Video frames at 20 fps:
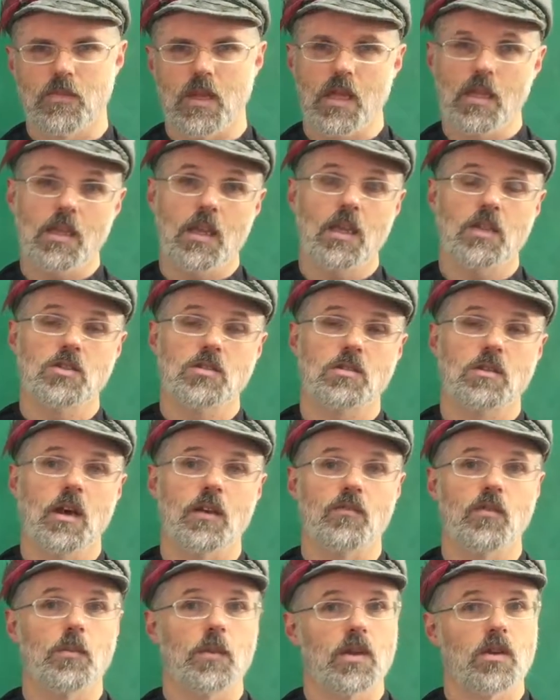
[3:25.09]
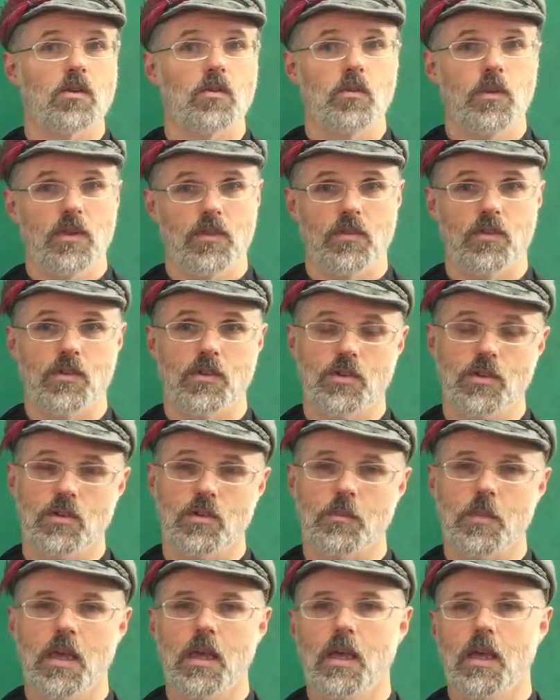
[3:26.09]
In case you're not familiar with the
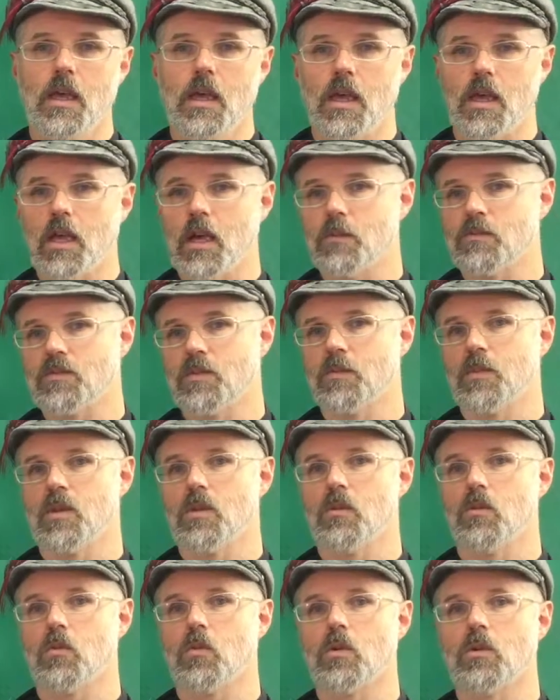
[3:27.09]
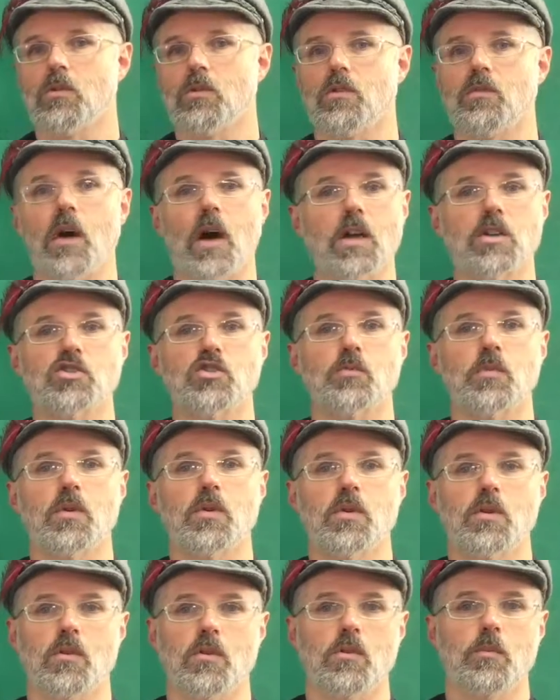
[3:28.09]
term, it comes from the world of
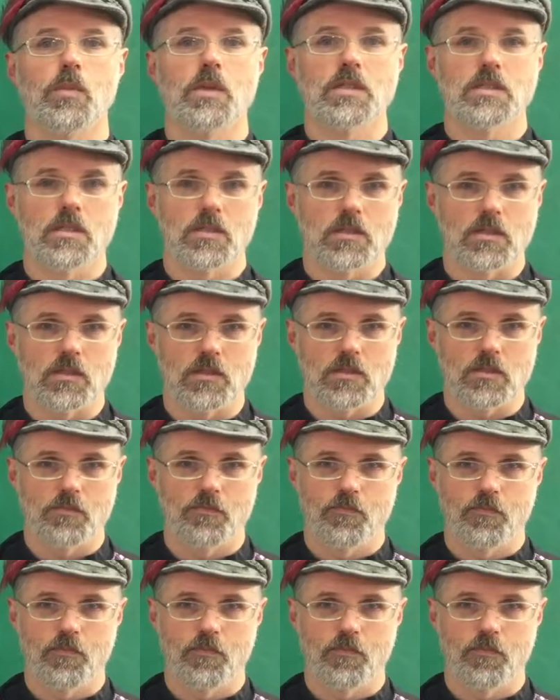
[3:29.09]
entrepreneurial businesses.